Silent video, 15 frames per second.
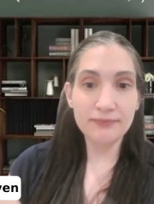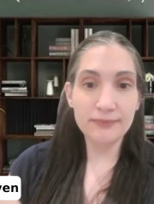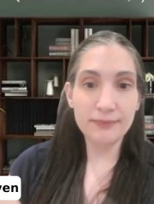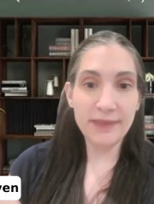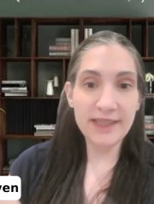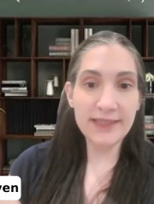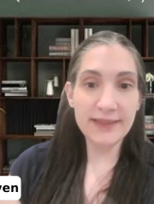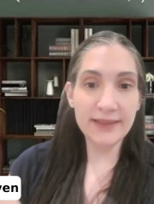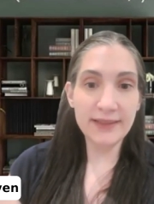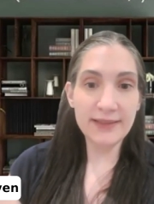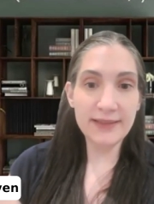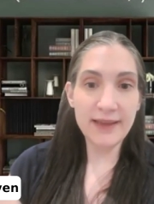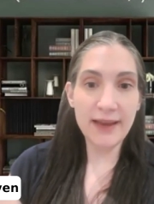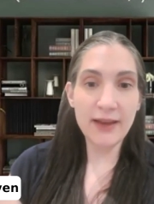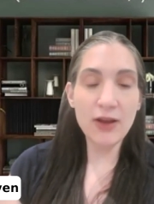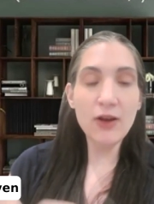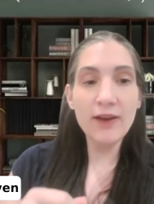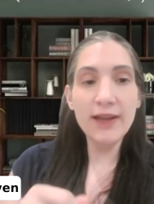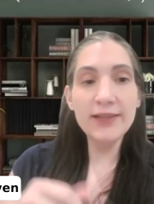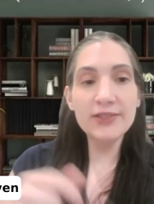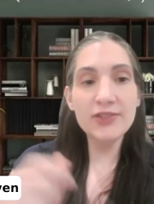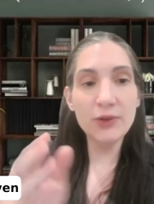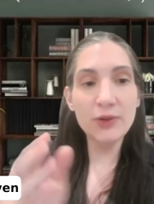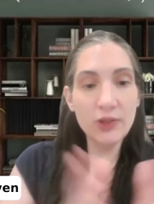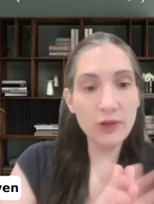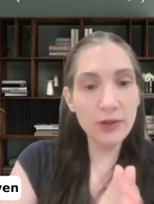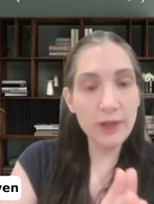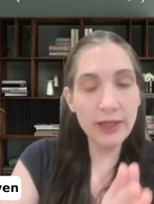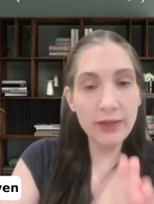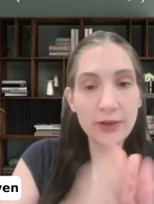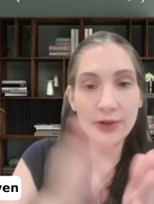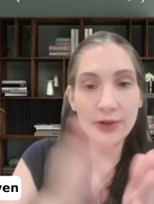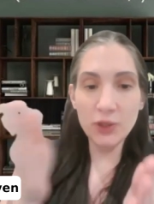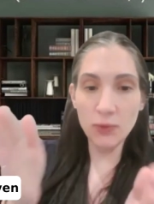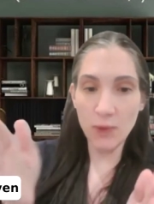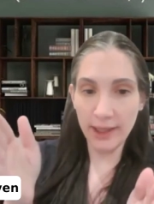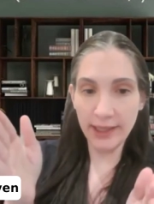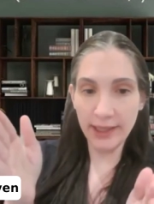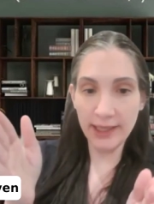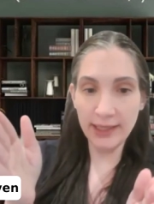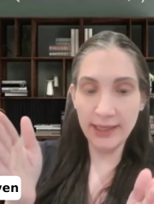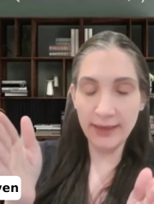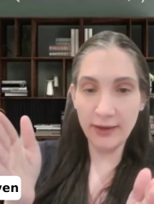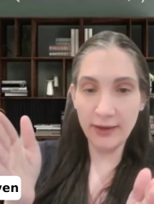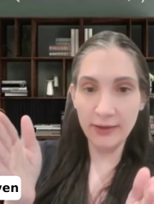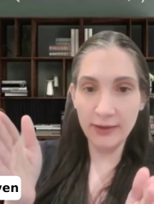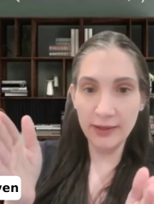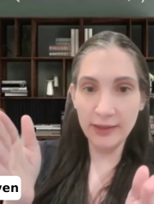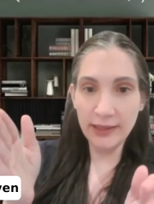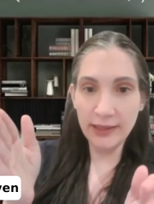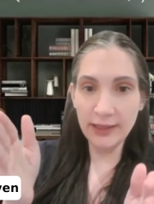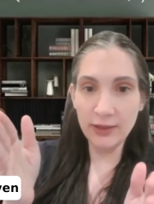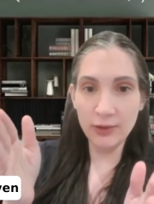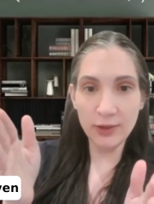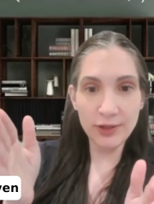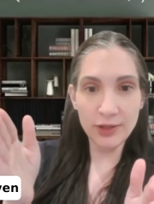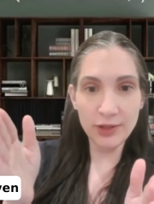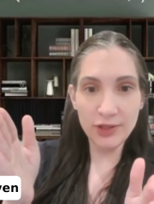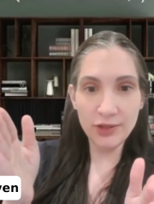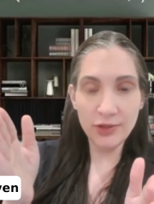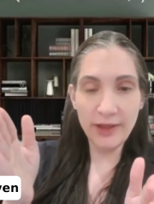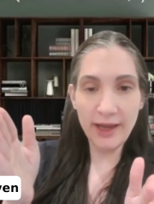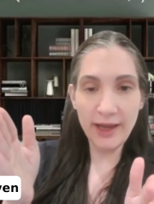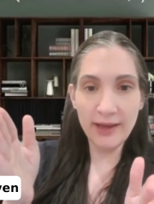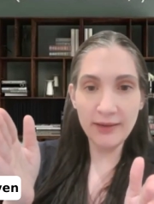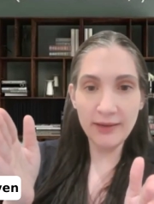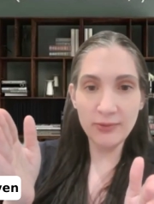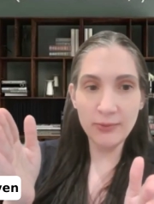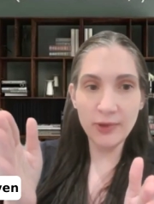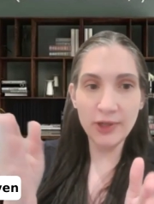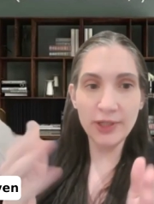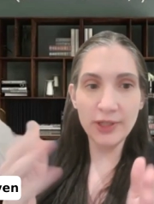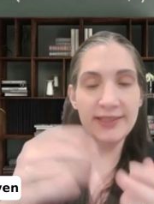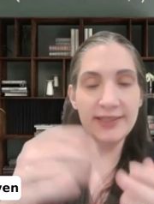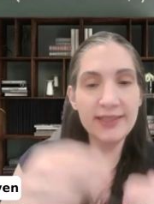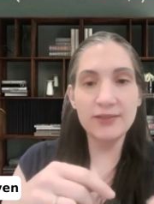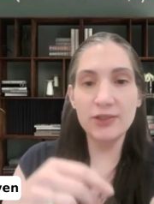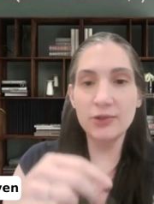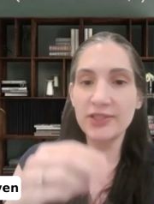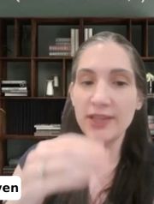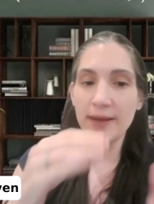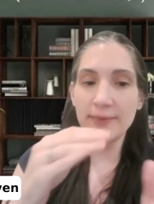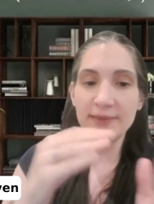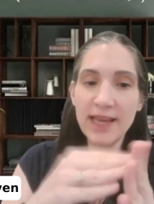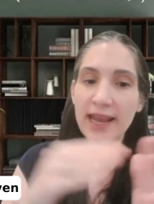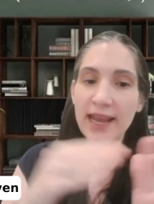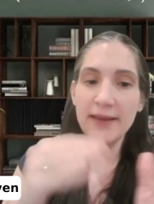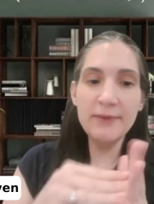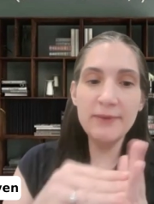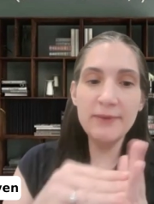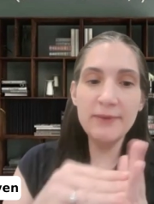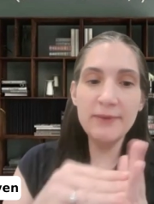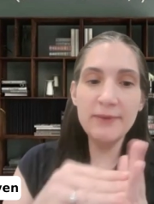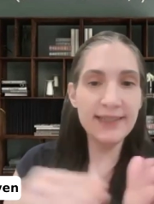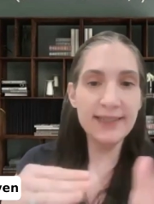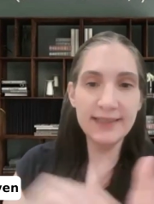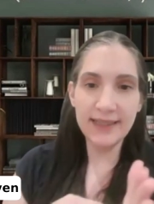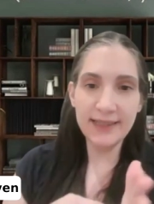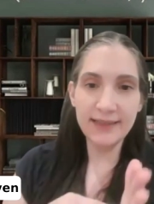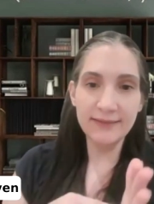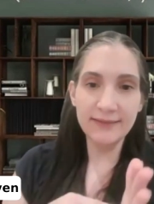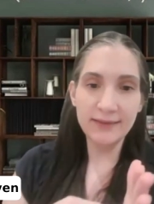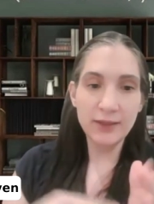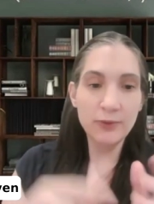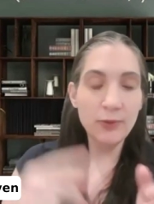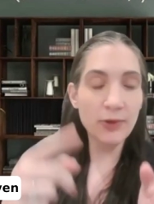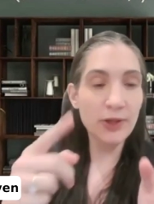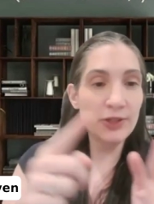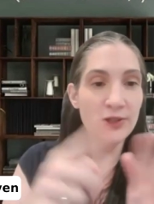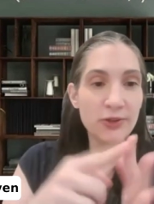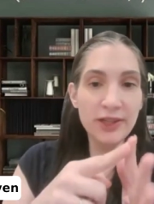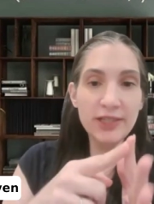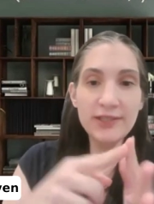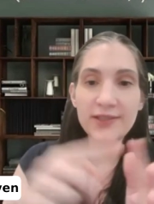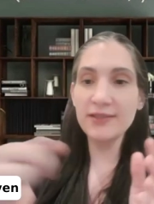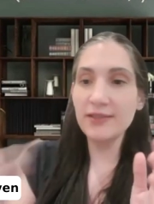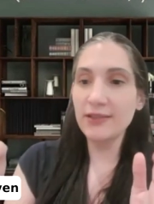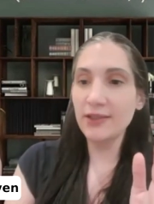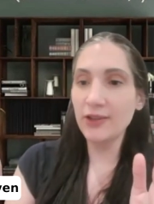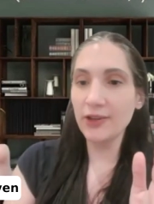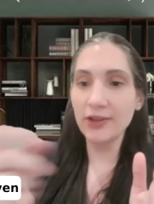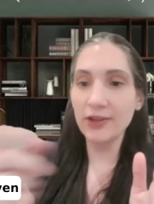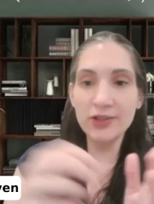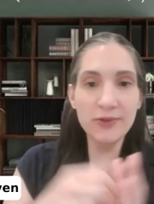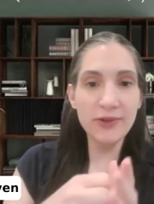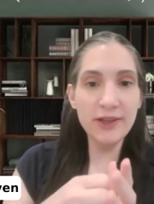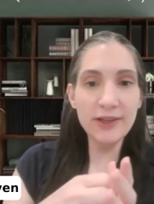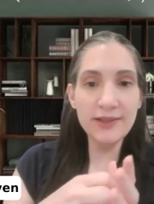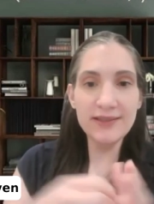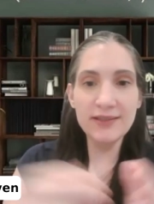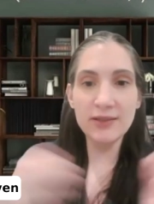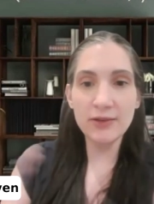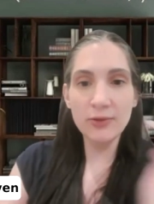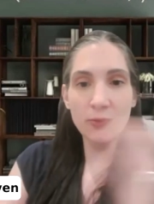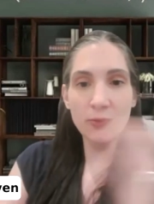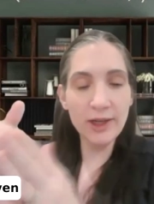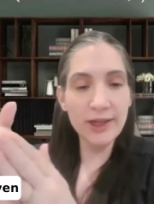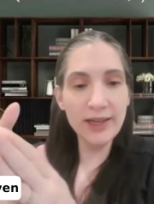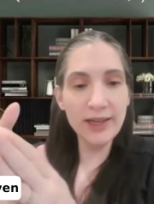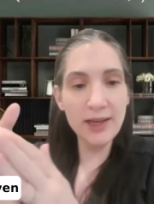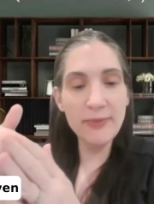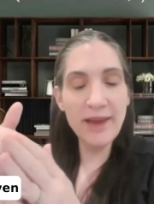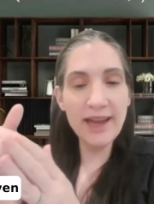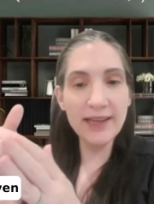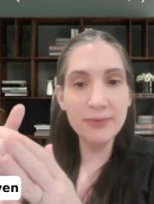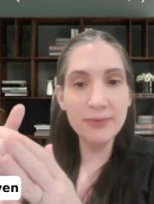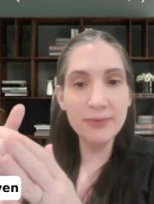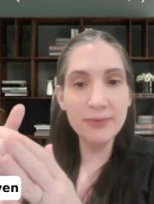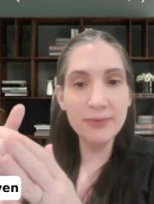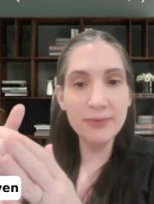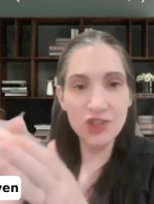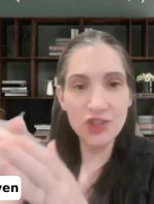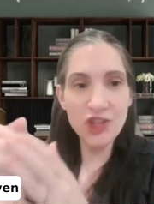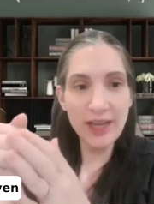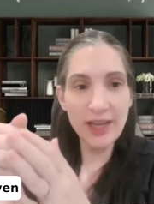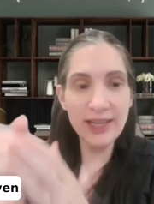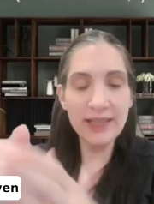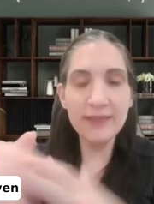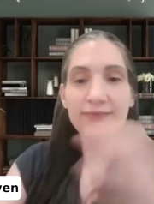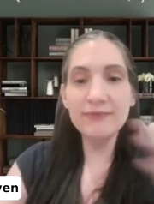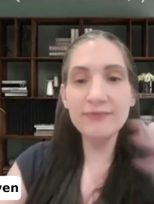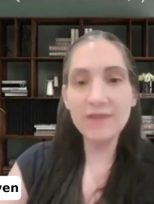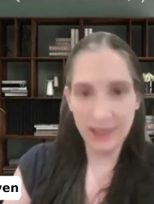basically saying, all right, so you're here and you want to get here. In order to do that, we're going to do steps A, B, C, D. We're going to do this. You're going to do this. We're going to come back and meet, check in,